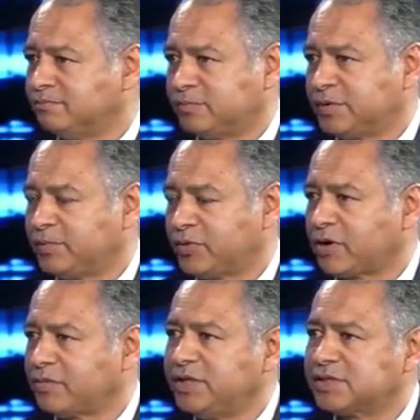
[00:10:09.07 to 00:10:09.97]
we put out
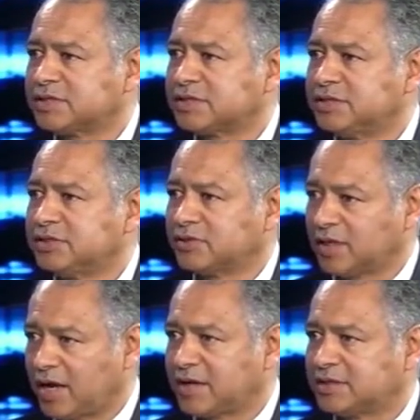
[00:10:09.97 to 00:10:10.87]
meters into a
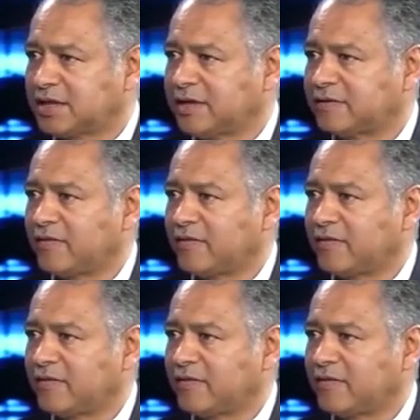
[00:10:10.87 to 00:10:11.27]
client site,